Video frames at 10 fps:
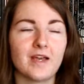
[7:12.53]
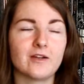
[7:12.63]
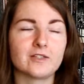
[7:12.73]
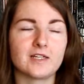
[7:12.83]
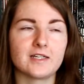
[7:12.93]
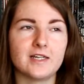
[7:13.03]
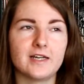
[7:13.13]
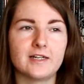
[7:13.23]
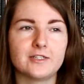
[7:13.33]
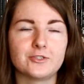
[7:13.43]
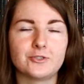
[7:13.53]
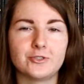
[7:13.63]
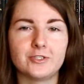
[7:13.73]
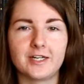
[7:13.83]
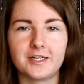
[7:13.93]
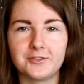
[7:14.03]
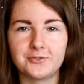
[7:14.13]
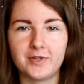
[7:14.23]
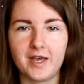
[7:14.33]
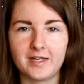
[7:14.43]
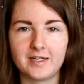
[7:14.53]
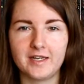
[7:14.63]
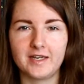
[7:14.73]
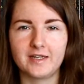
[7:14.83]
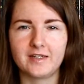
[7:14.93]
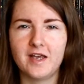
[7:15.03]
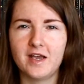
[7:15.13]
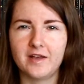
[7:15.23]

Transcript: And I was like, yeah, sure, I can do that. And